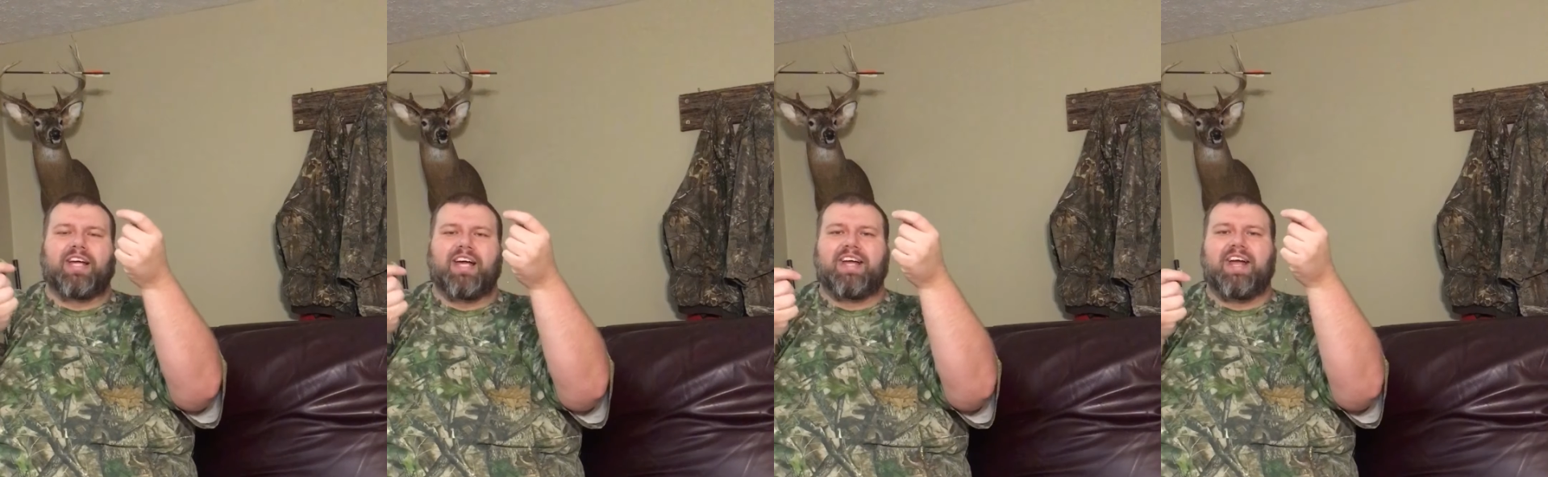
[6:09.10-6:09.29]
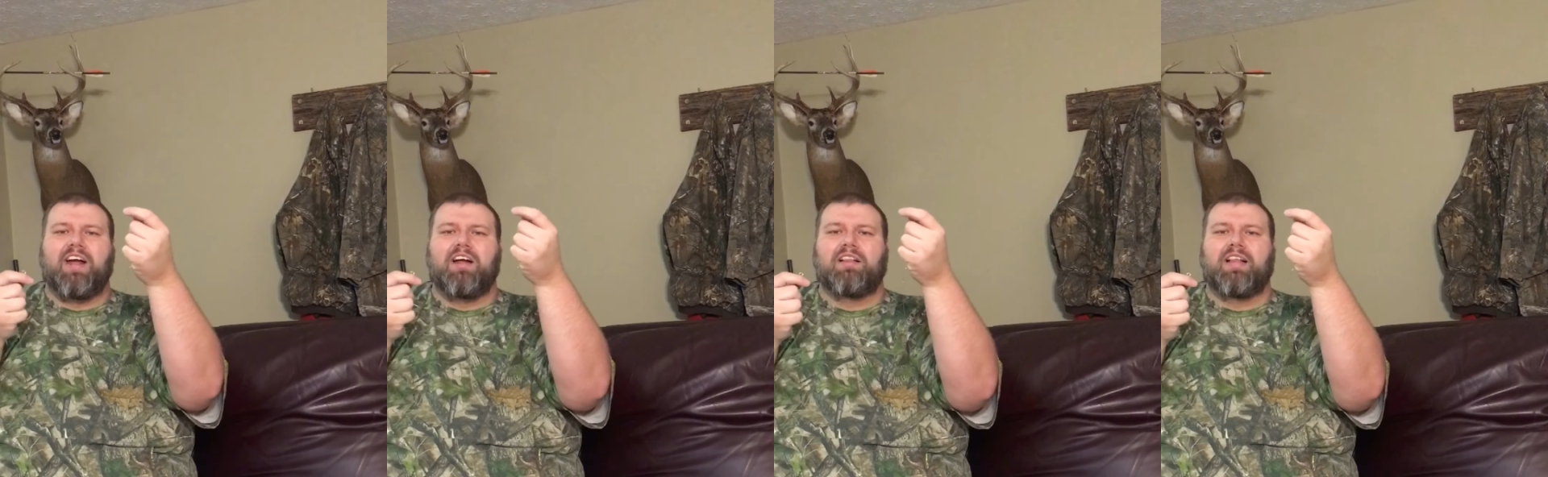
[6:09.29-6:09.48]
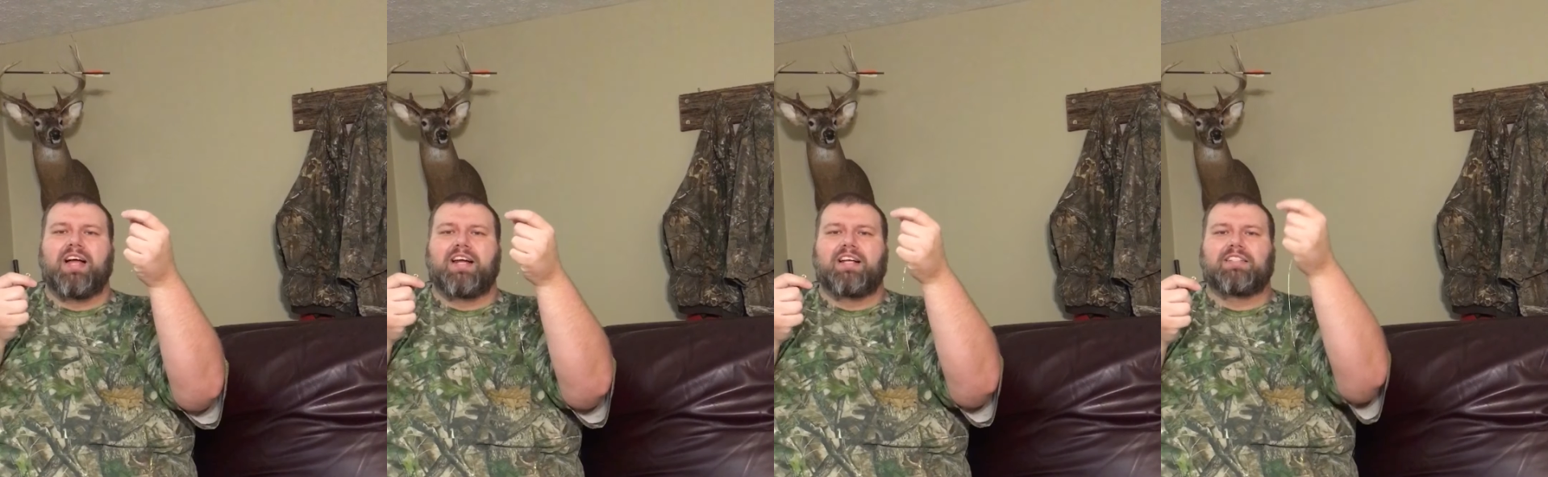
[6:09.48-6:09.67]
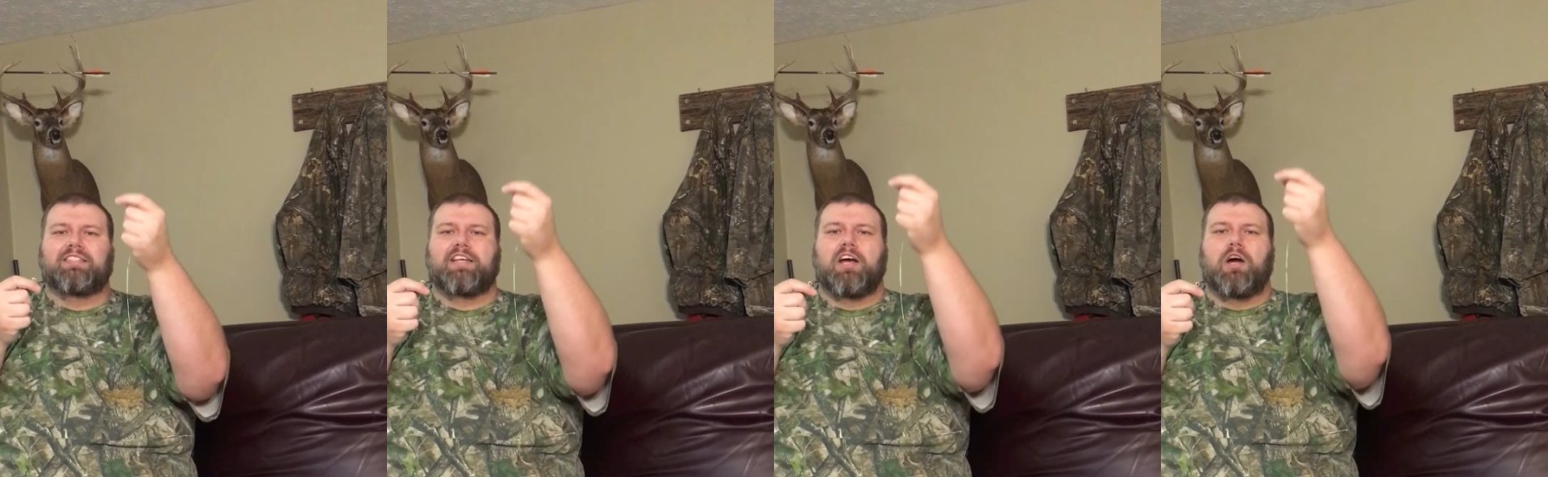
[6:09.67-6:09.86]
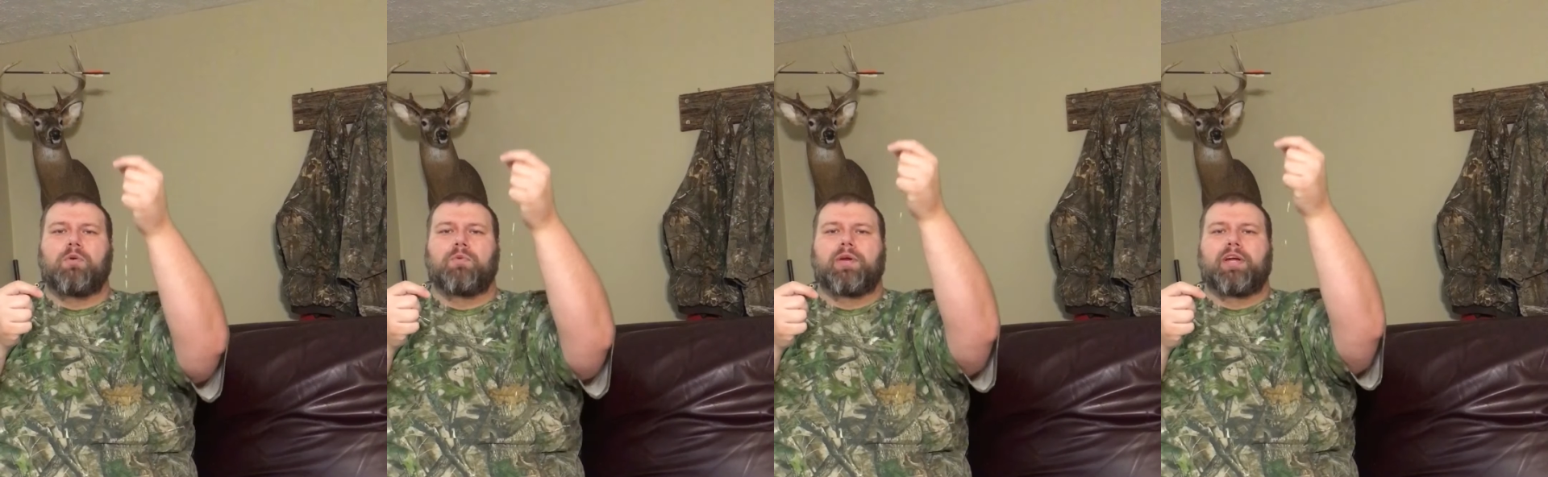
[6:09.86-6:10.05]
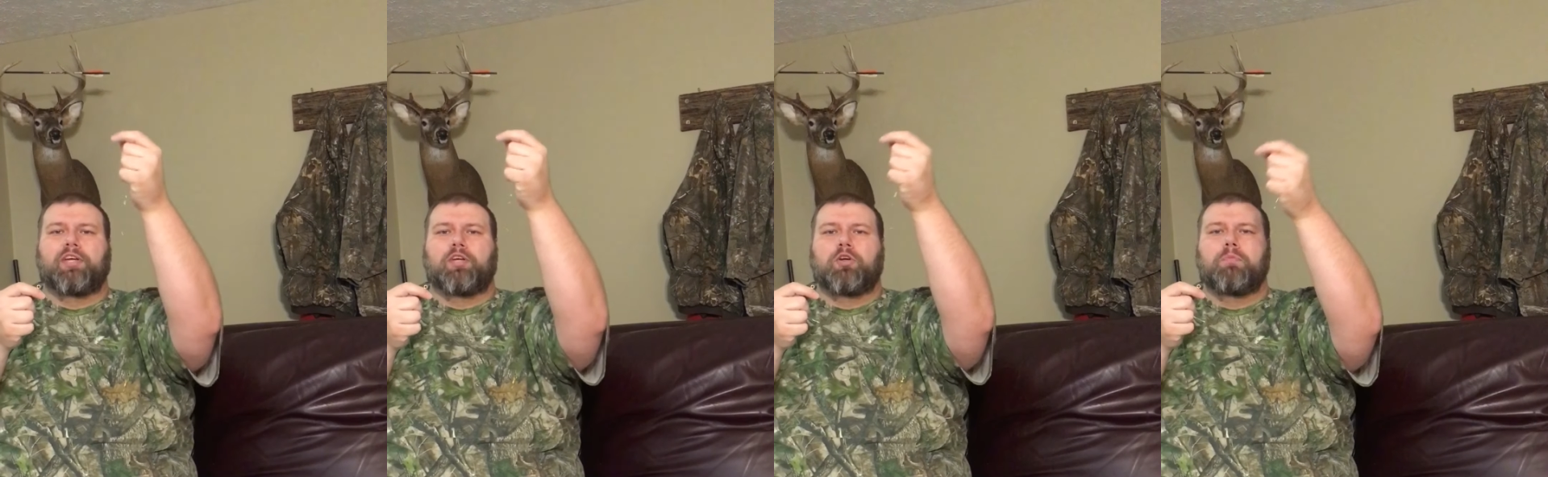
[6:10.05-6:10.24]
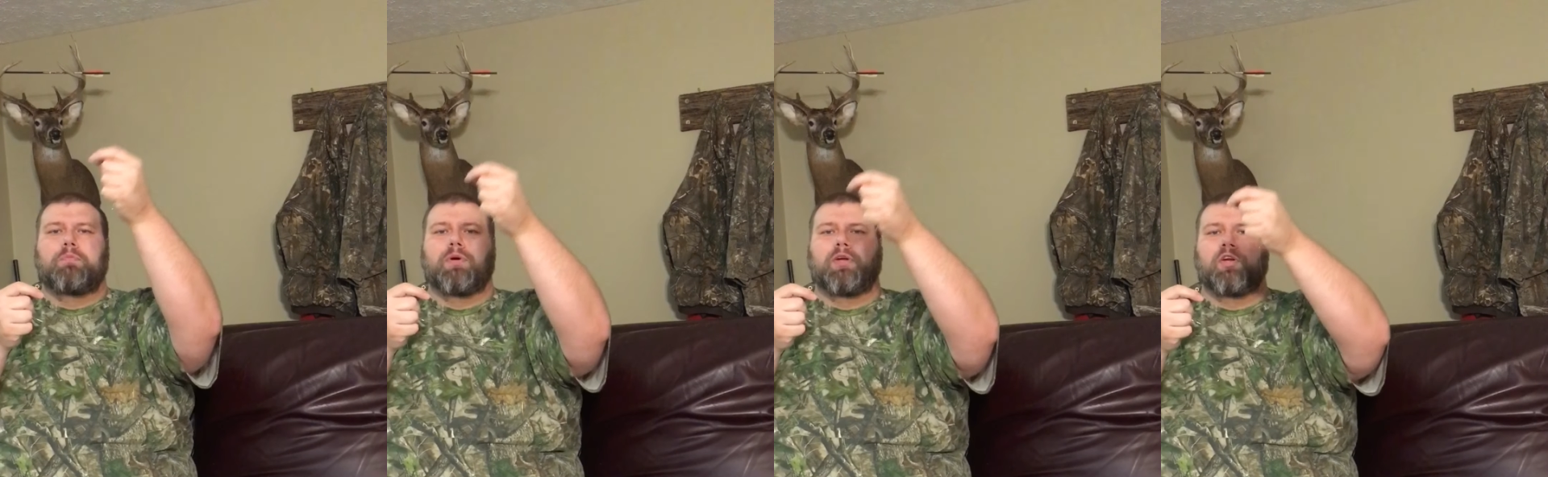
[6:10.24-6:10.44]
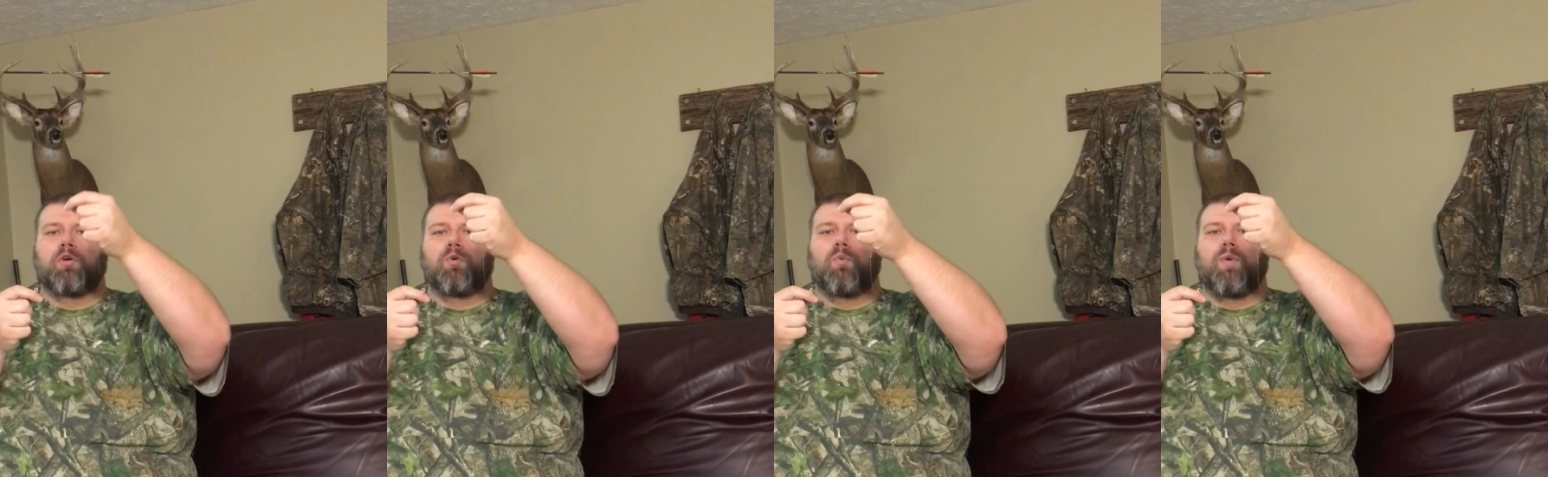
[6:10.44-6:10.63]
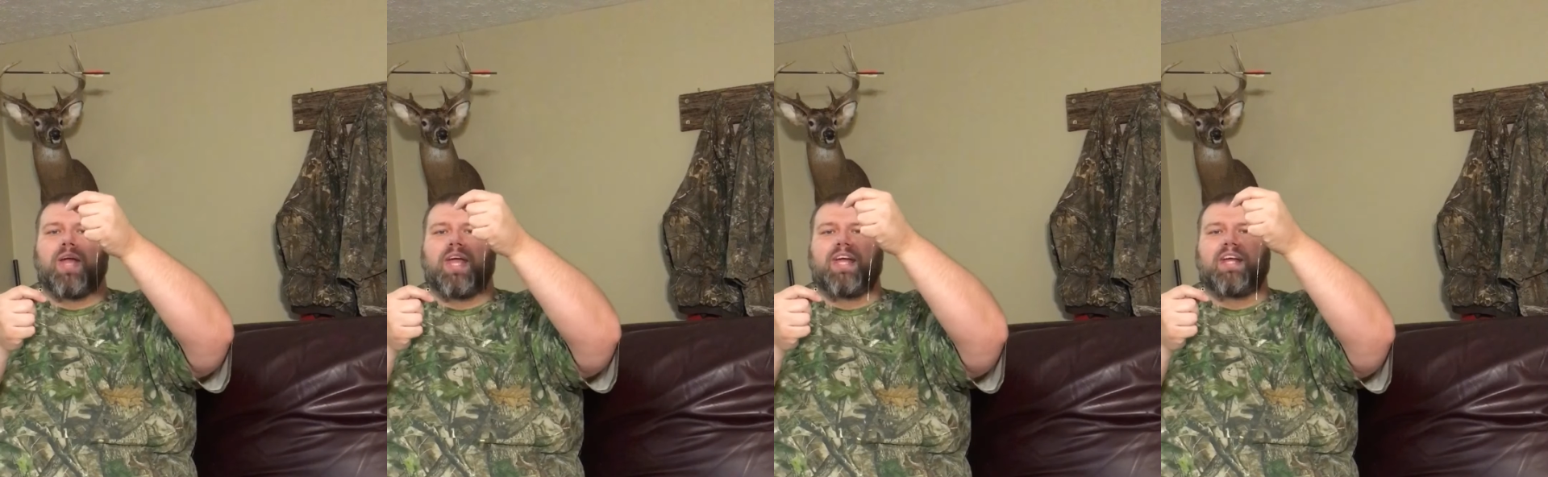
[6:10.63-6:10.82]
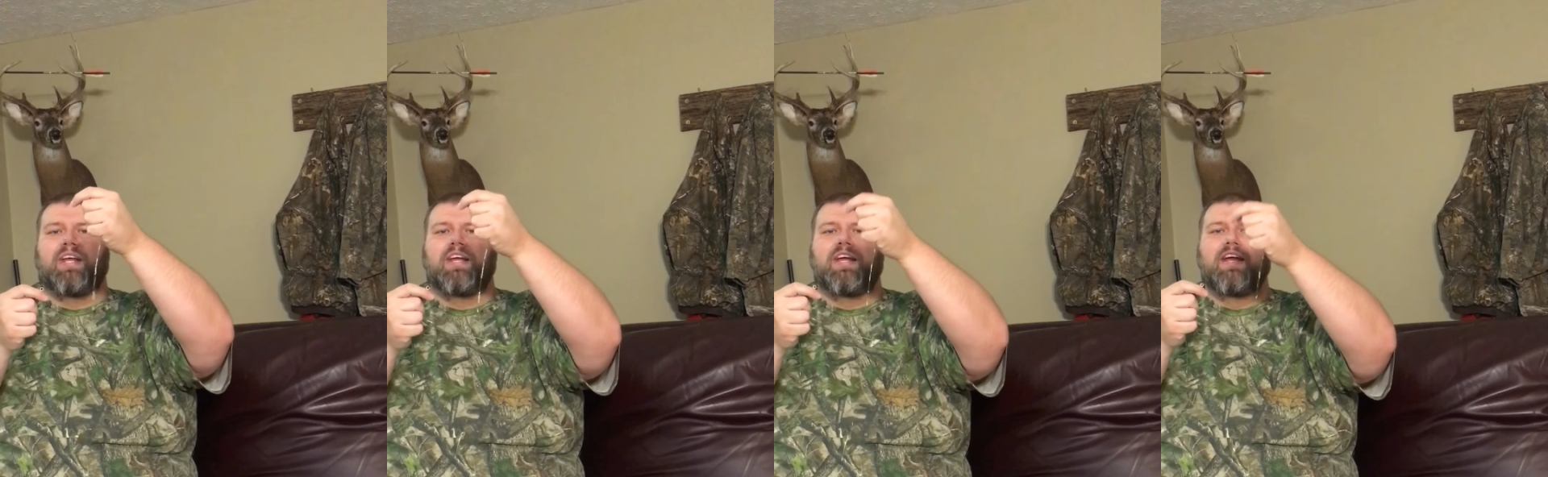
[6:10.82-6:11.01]
a Carolina style rig. You'll put your
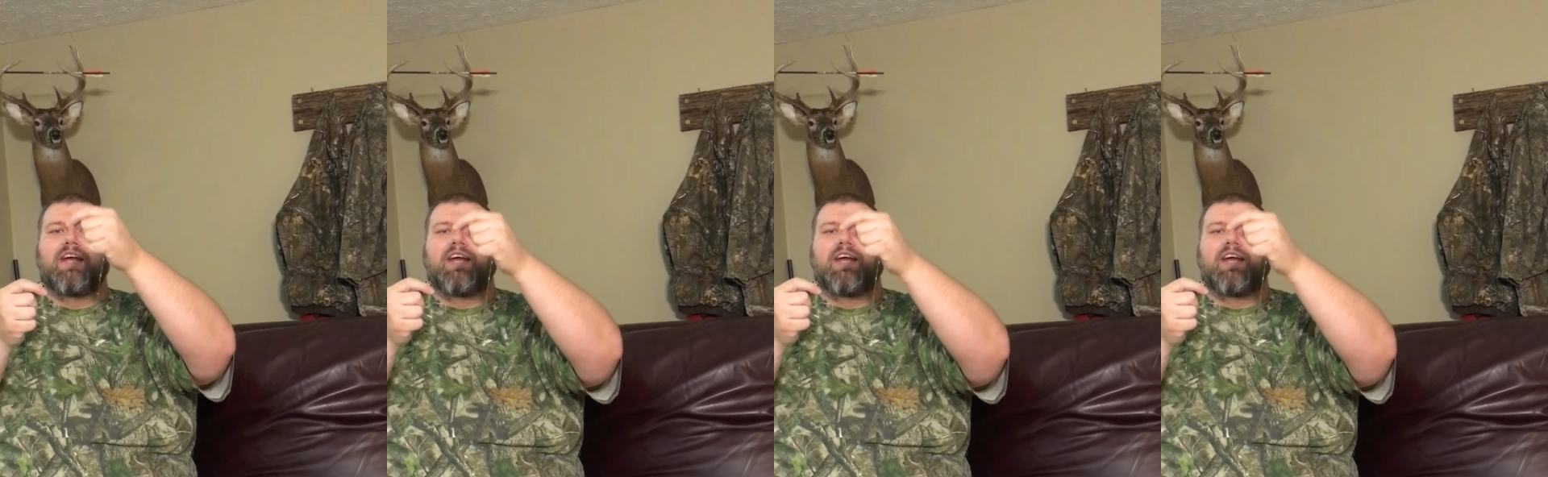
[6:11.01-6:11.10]
weight